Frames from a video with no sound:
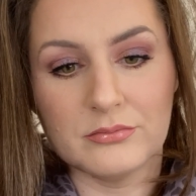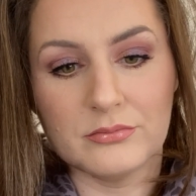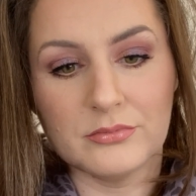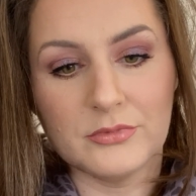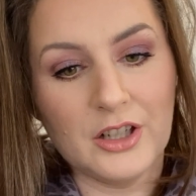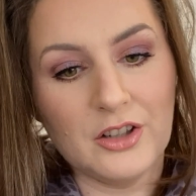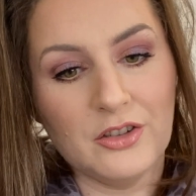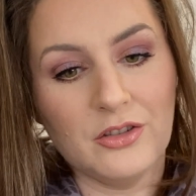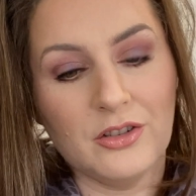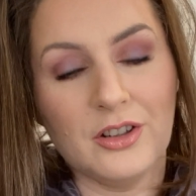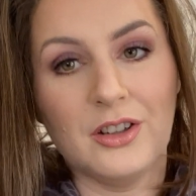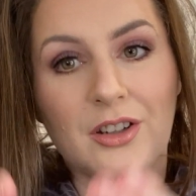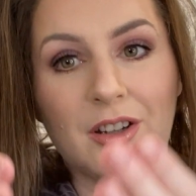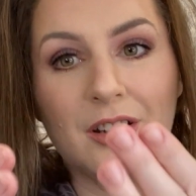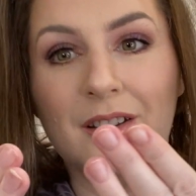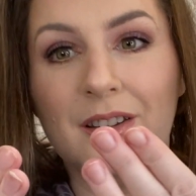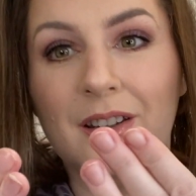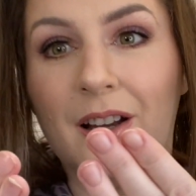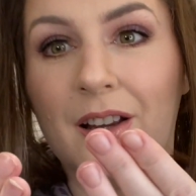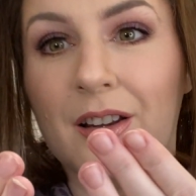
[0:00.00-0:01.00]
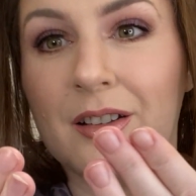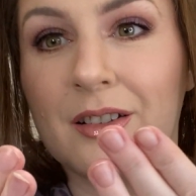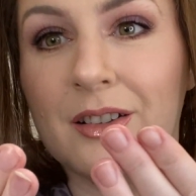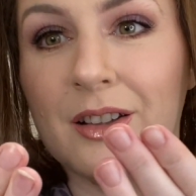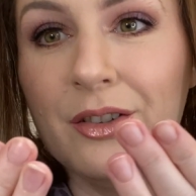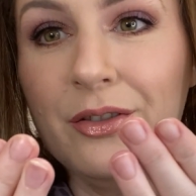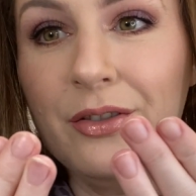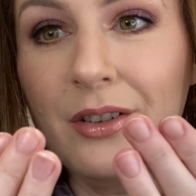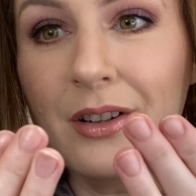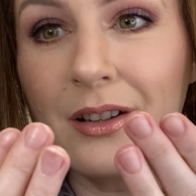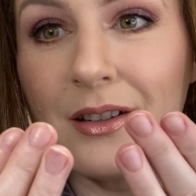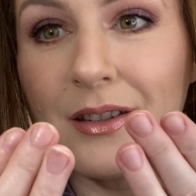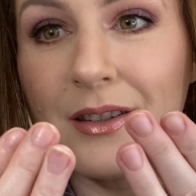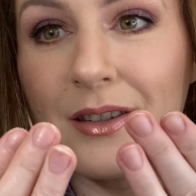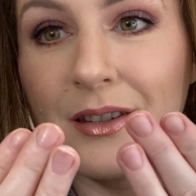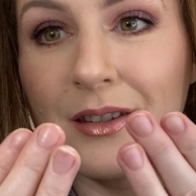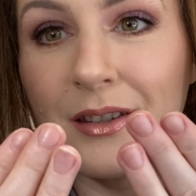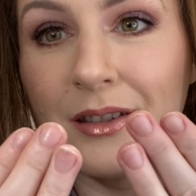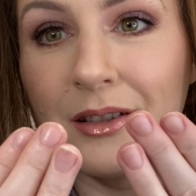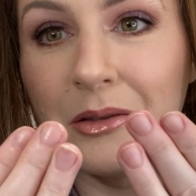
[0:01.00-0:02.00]
Actually, you can tell a
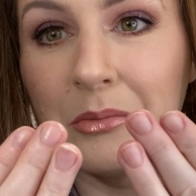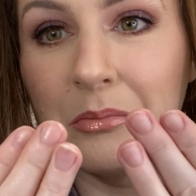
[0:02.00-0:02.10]
difference.